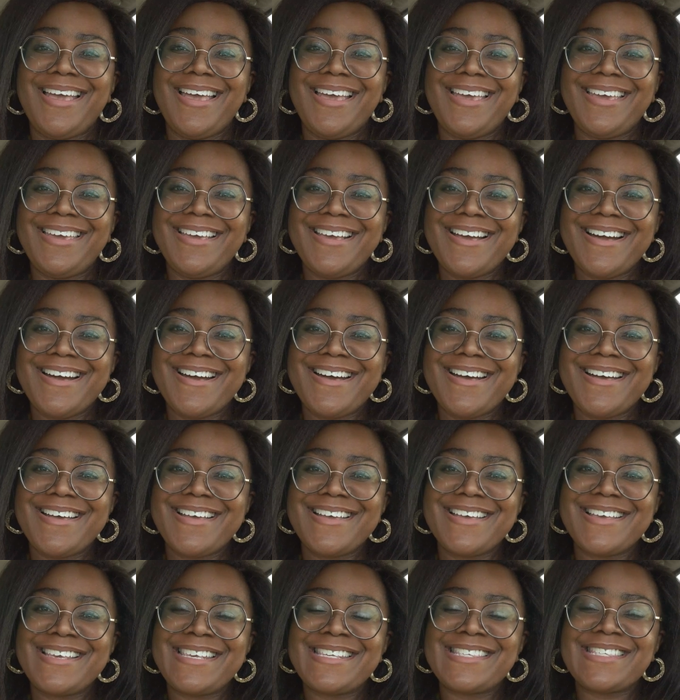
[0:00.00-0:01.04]
Hey
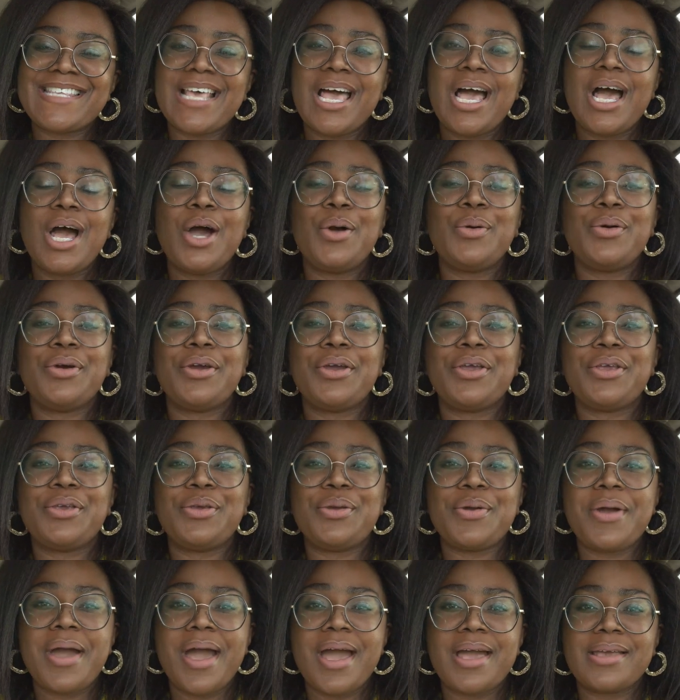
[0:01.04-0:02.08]
guys, how are
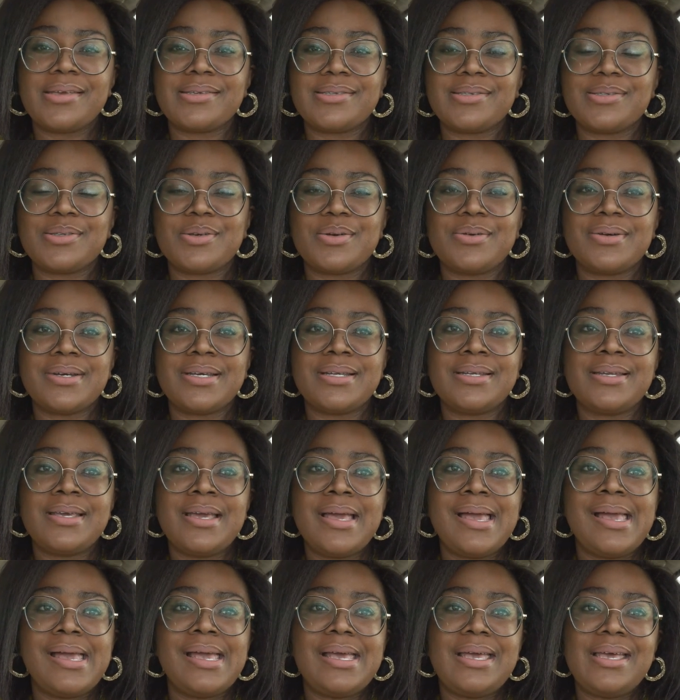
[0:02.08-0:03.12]
you guys doing?
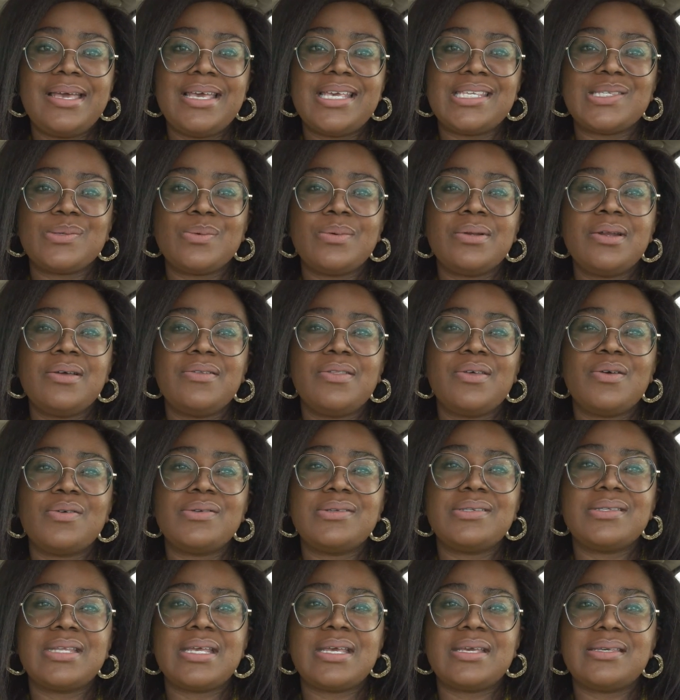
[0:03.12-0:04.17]
It's one of
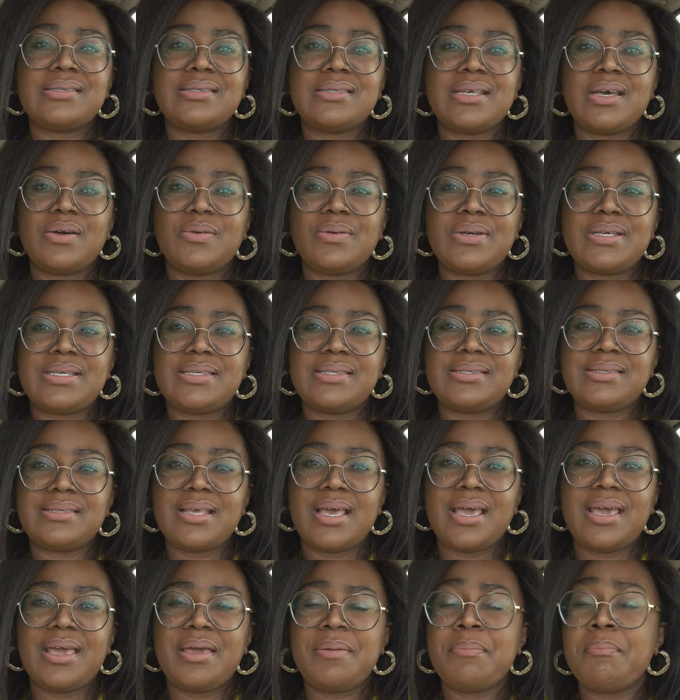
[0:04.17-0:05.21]
those things that we
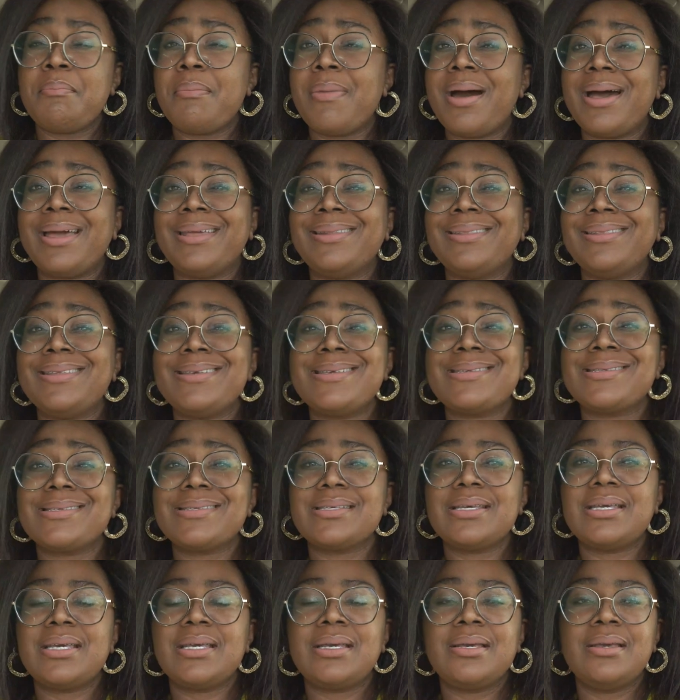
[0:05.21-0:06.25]
say
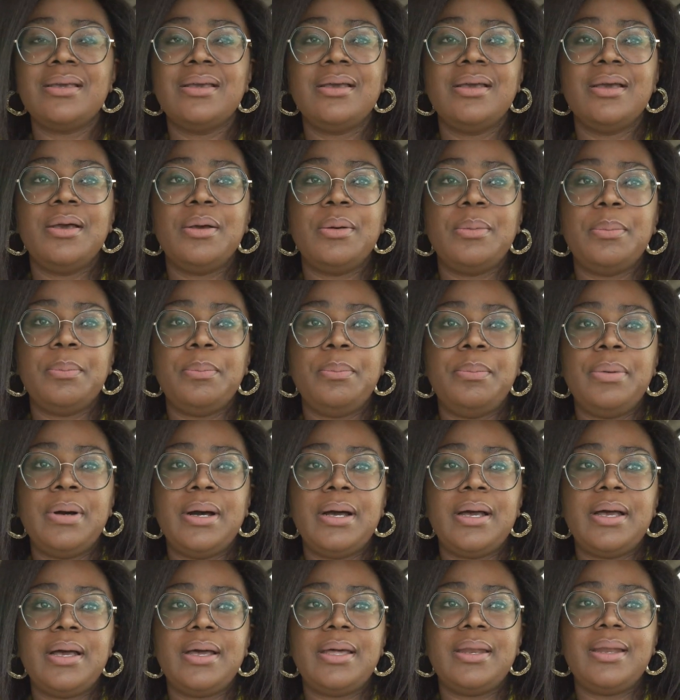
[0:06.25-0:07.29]
mindlessly,
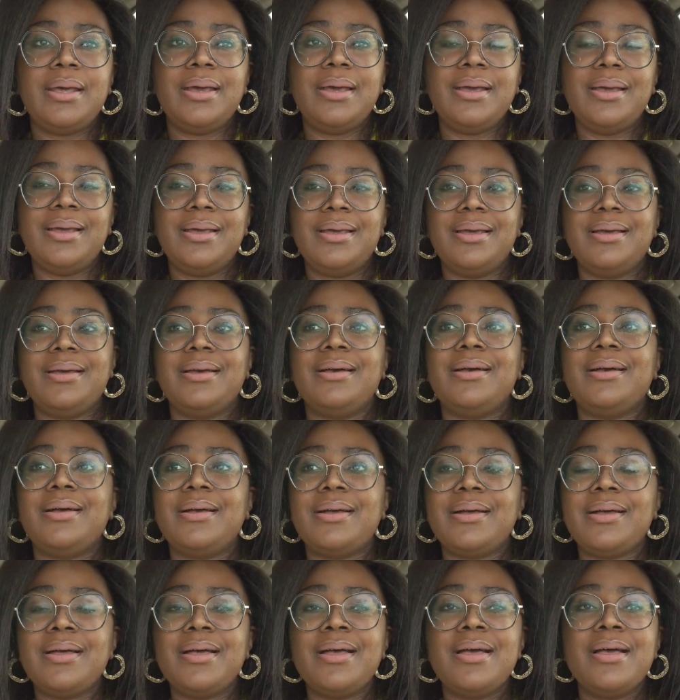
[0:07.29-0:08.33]
but
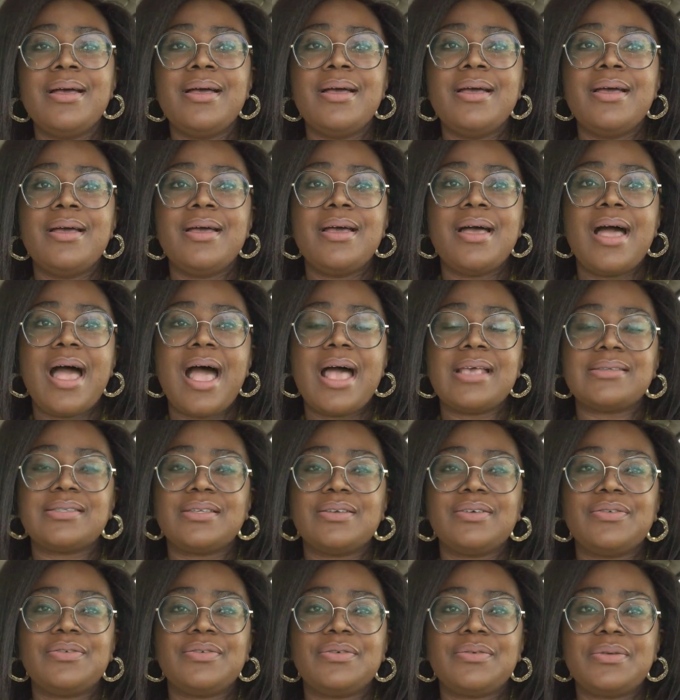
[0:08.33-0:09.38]
as
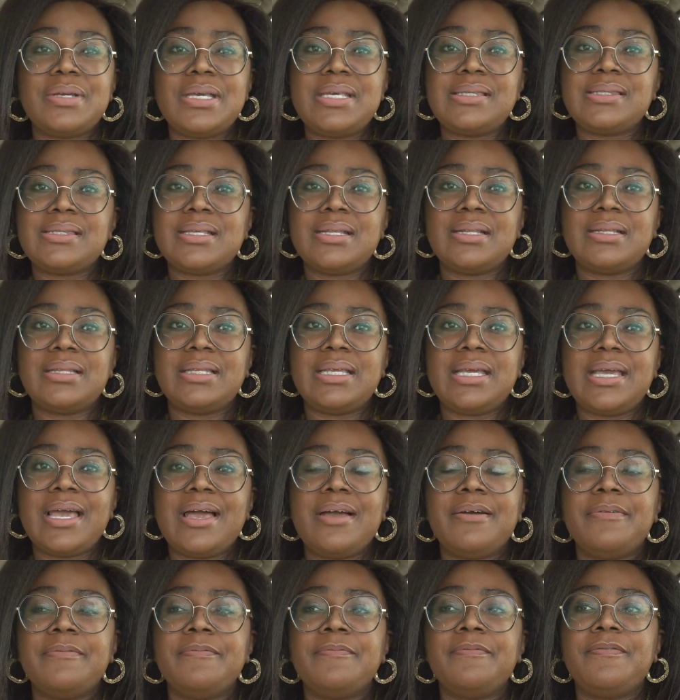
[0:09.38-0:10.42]
of recently,
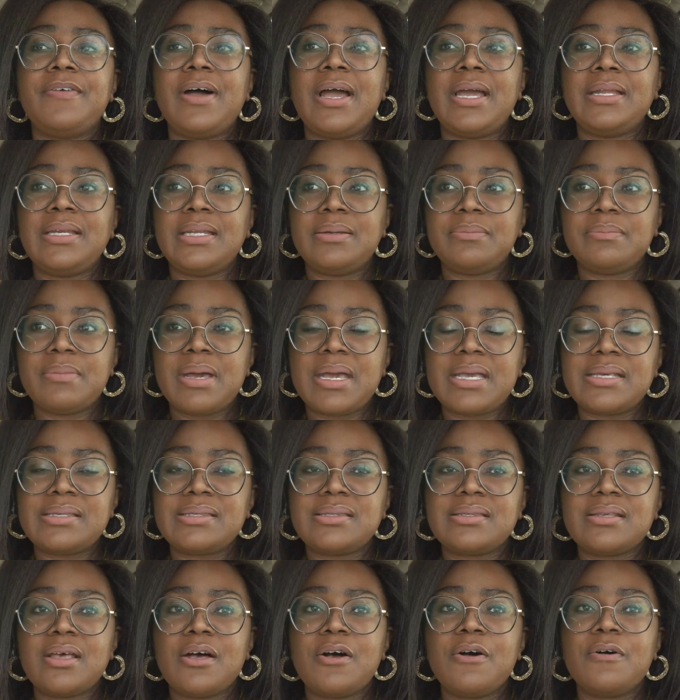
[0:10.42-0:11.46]
I'm finding
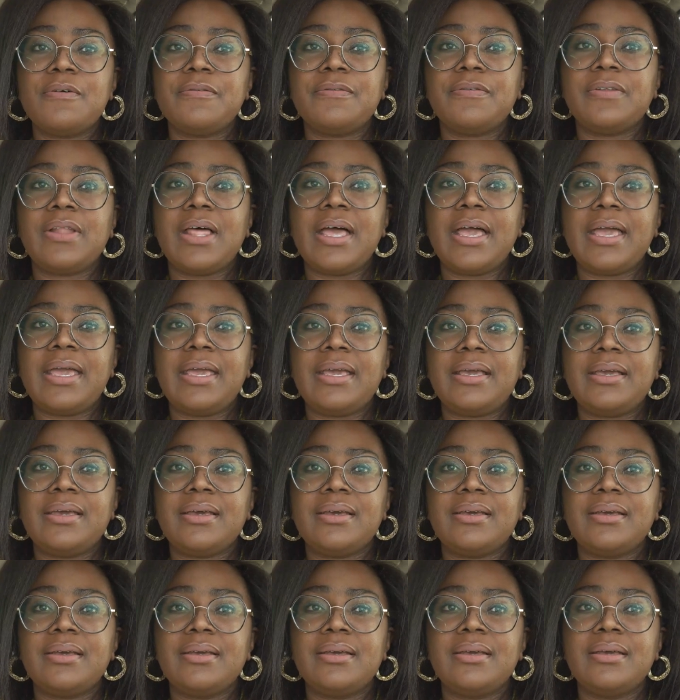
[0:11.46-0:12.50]
myself
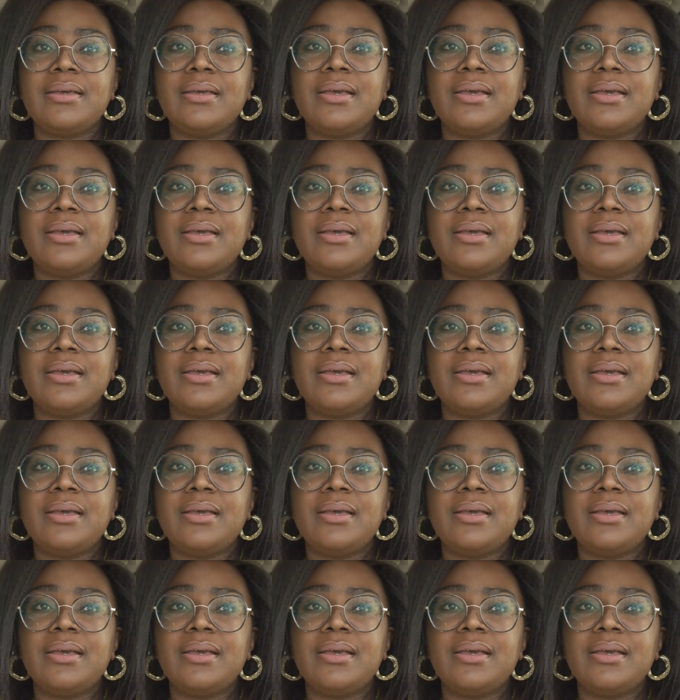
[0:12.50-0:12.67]
like